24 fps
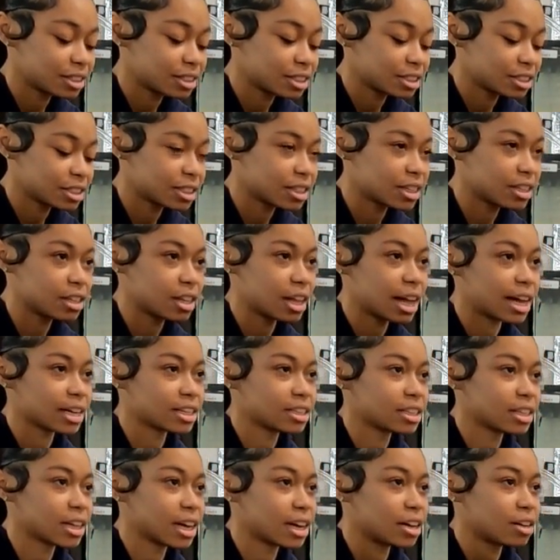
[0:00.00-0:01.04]
just
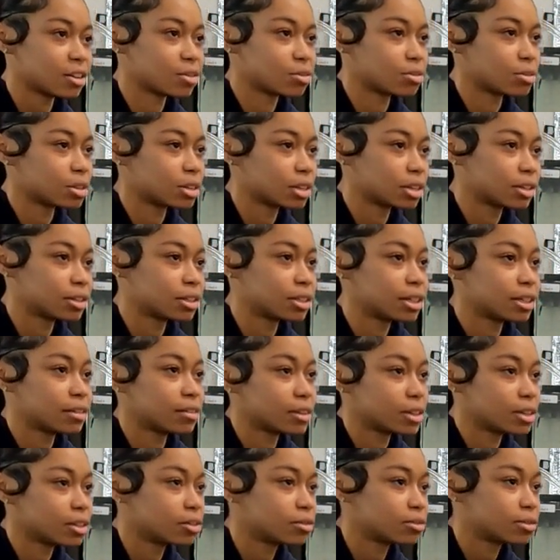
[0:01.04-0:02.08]
acting out of the ordinary
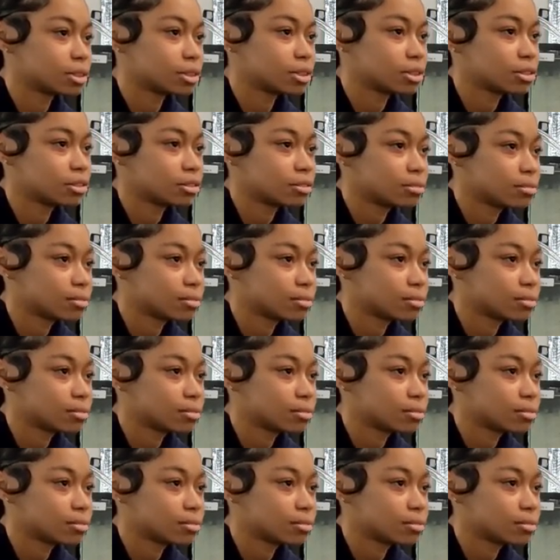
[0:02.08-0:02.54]
of the other fish.